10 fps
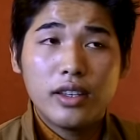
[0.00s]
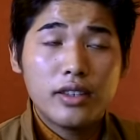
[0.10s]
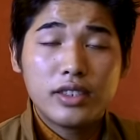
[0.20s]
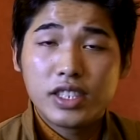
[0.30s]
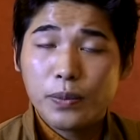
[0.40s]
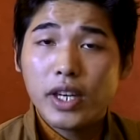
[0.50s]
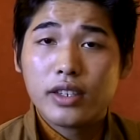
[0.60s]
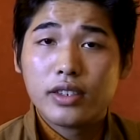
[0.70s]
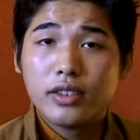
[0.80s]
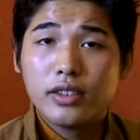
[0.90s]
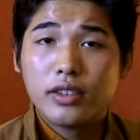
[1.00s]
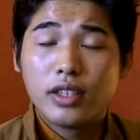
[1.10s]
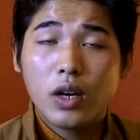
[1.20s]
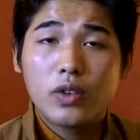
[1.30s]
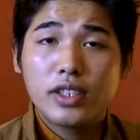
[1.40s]
Tibet.
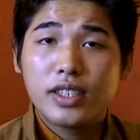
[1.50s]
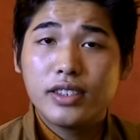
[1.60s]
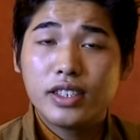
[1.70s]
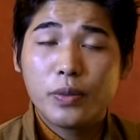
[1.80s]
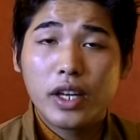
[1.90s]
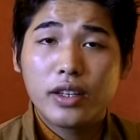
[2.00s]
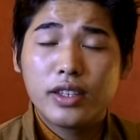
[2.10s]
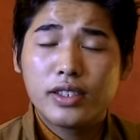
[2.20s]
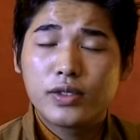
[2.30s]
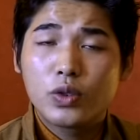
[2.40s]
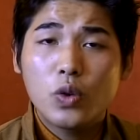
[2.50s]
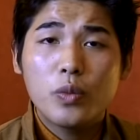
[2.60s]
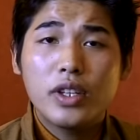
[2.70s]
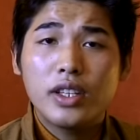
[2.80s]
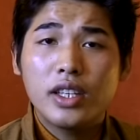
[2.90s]
Nowadays in Tibet, there's so
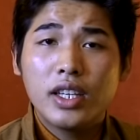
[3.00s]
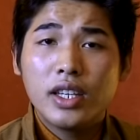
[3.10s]
many